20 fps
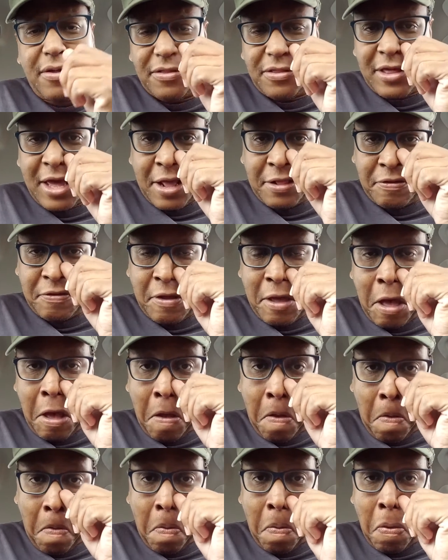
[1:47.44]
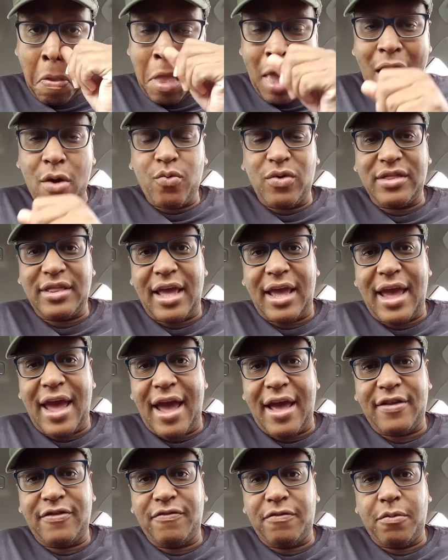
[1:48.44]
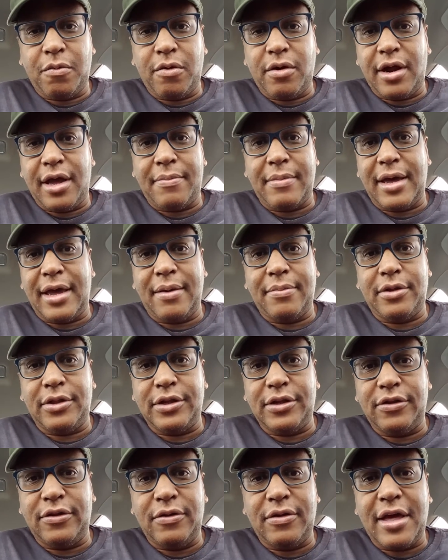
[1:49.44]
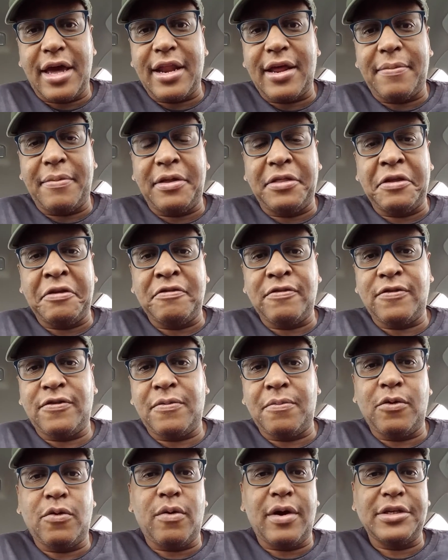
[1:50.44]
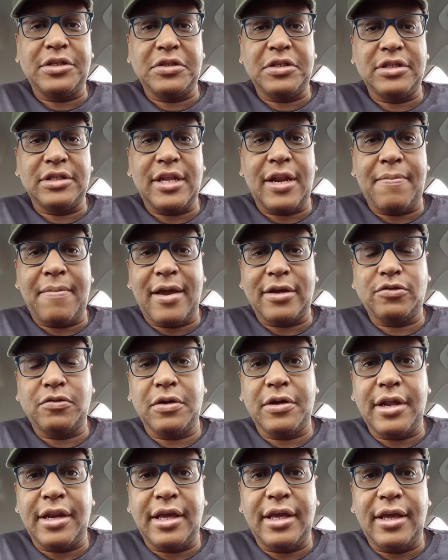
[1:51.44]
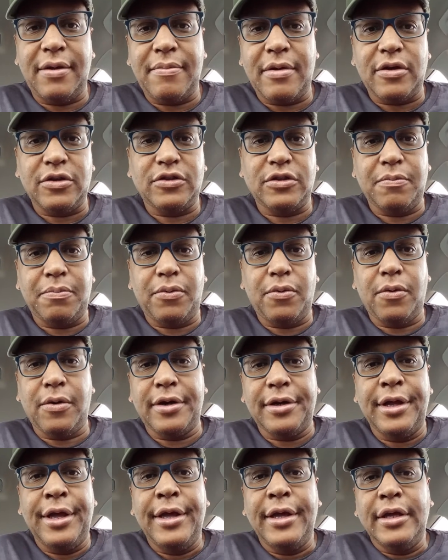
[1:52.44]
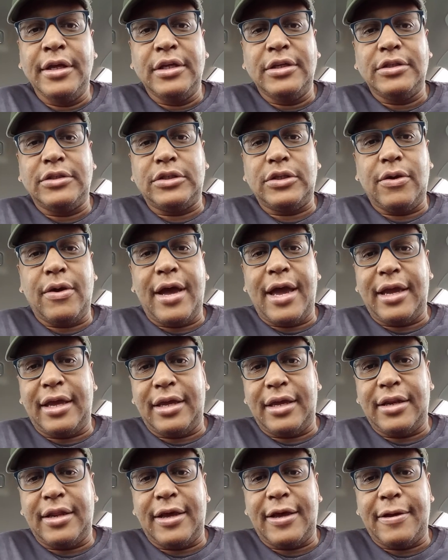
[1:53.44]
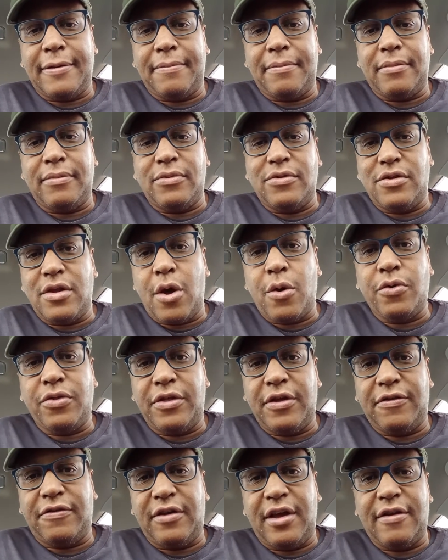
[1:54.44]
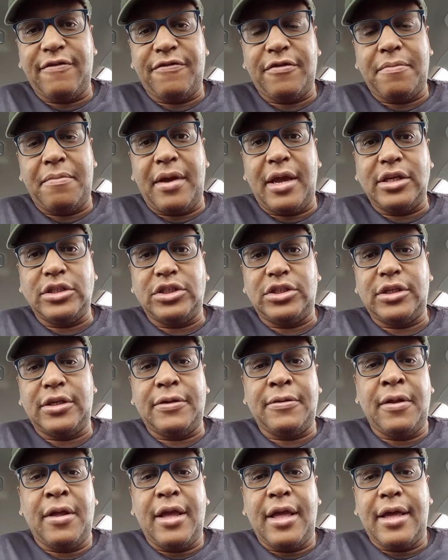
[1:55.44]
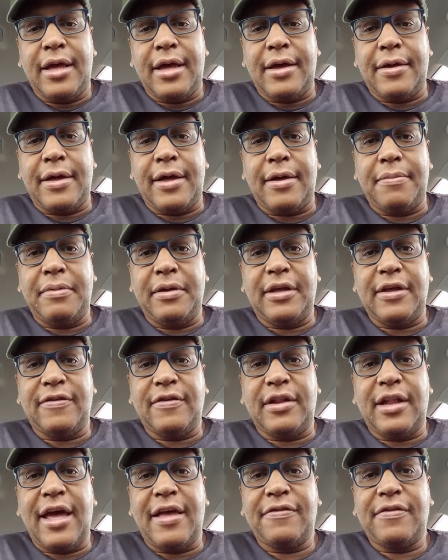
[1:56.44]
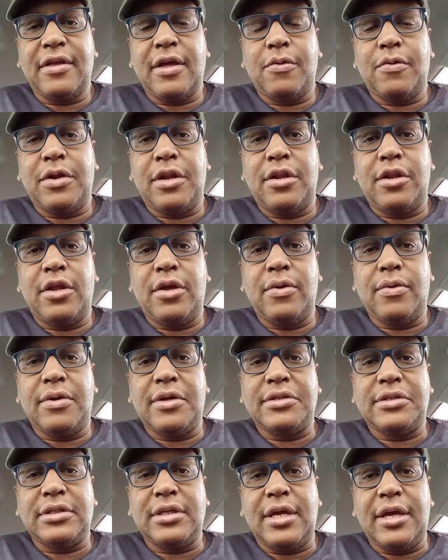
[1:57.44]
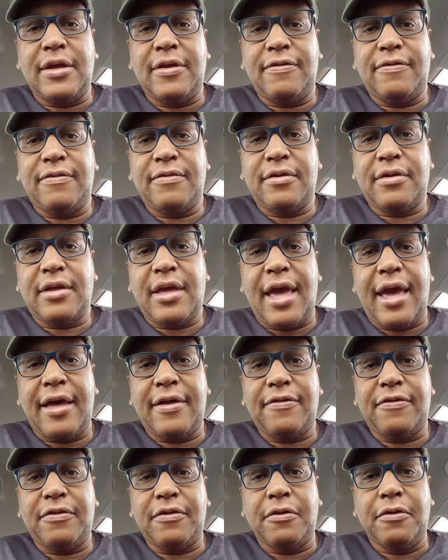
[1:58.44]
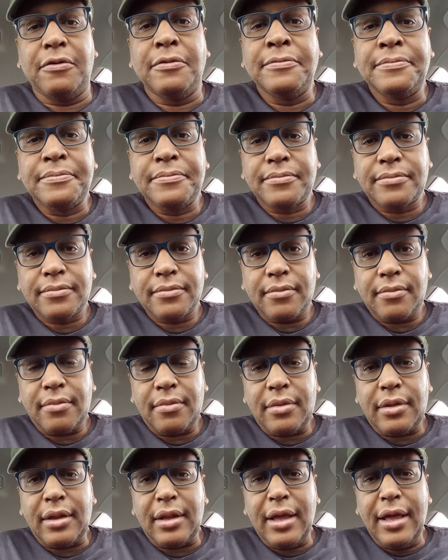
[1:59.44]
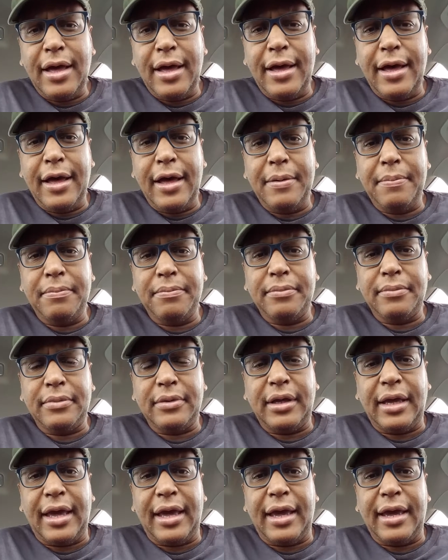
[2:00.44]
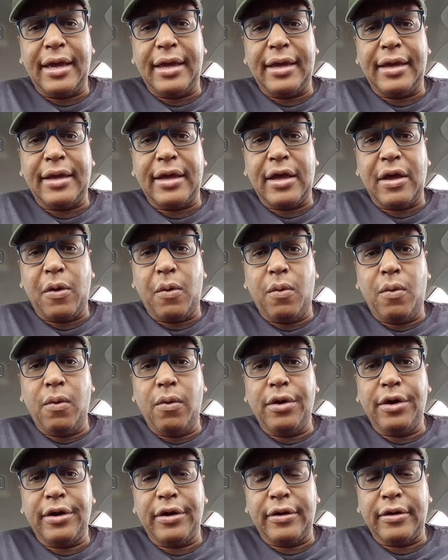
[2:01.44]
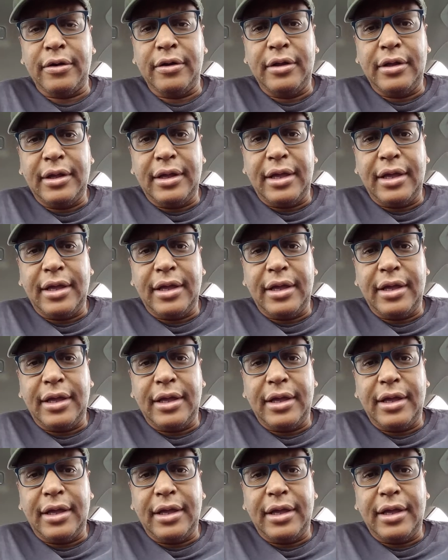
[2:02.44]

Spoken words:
that's not what they asked for, am I able to do that? I mean, these are some questions that I'm actually going to email support so I can know this information, because the last thing I want to do is cancel a order